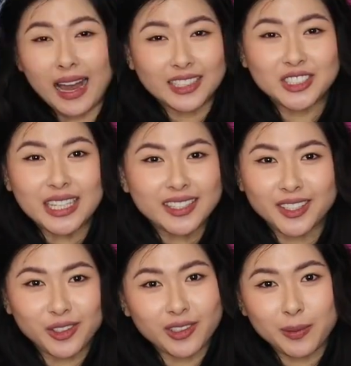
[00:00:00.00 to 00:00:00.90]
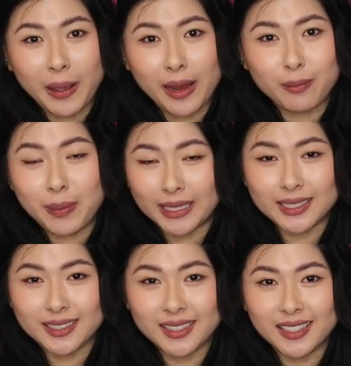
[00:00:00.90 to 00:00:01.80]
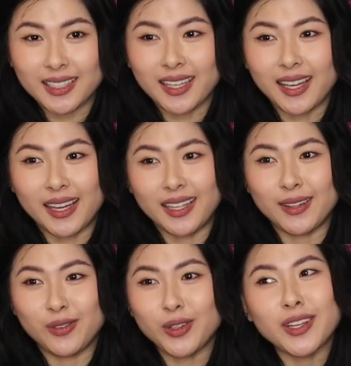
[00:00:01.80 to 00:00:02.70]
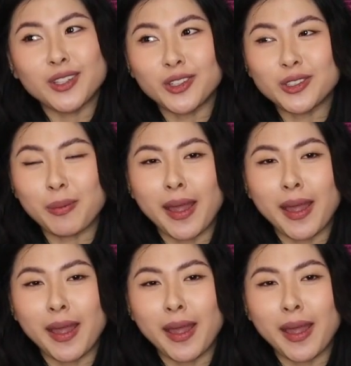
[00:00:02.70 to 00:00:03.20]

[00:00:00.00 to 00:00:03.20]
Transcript: I just had to endure the pain basically, and if you can endure the